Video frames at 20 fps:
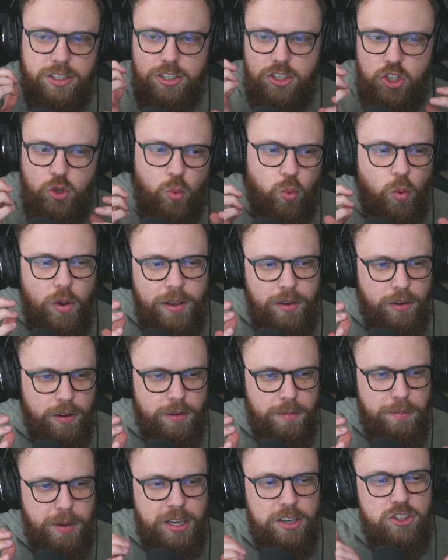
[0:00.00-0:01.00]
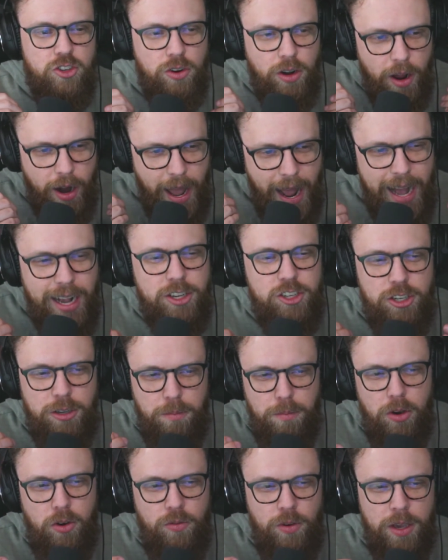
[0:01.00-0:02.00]
weird because you're not actually
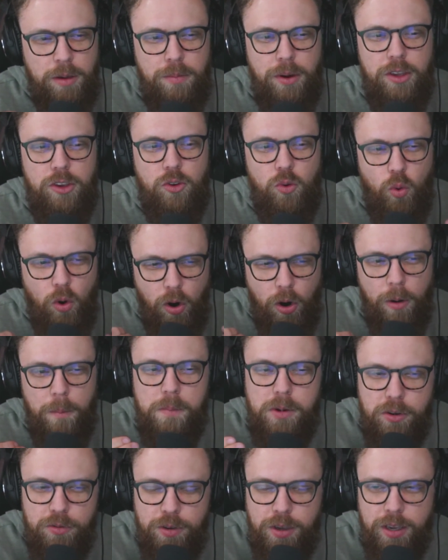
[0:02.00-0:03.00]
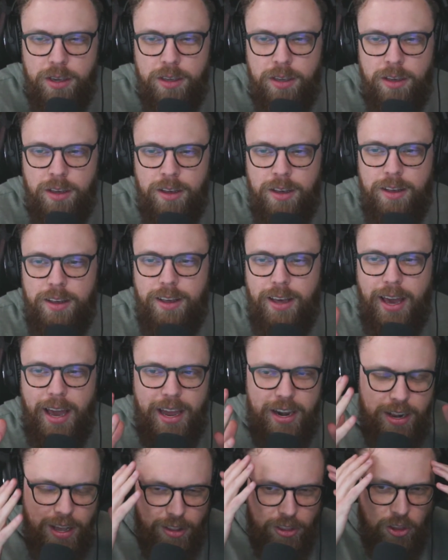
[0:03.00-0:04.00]
moving but you are moving,
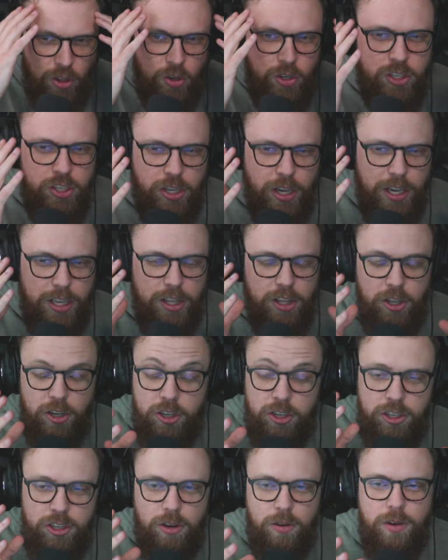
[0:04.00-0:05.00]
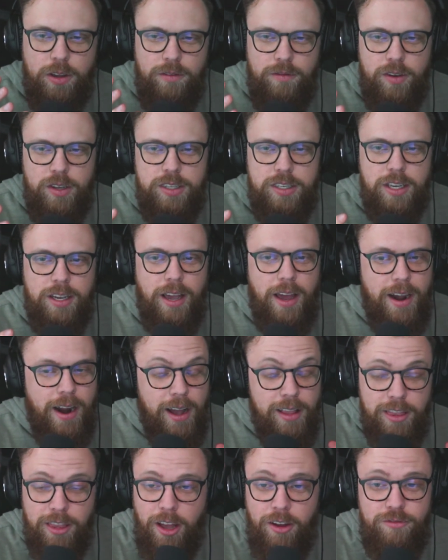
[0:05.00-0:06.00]
and it looks so convincing. And I
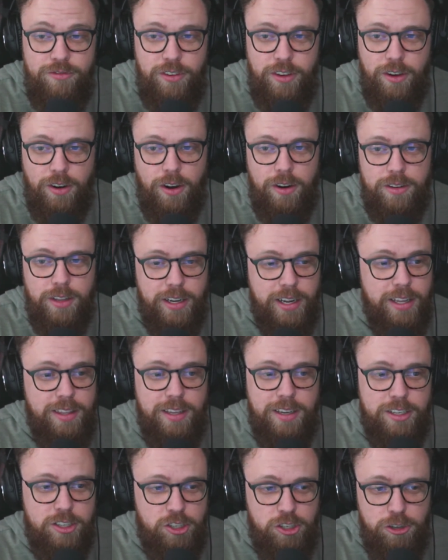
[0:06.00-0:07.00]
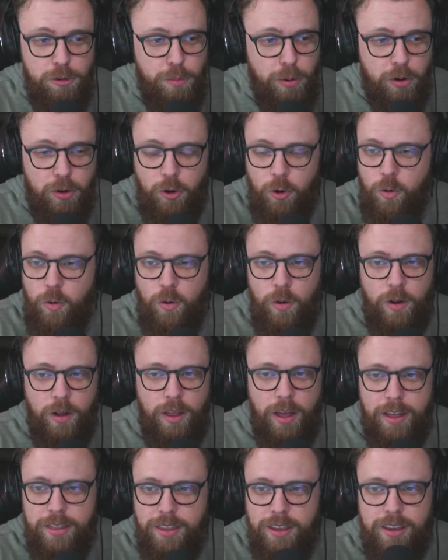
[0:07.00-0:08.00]
love VR. Like, I think it's super cool.
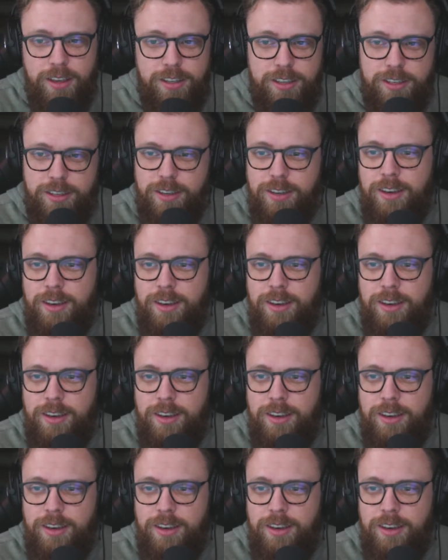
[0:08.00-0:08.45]
I think it's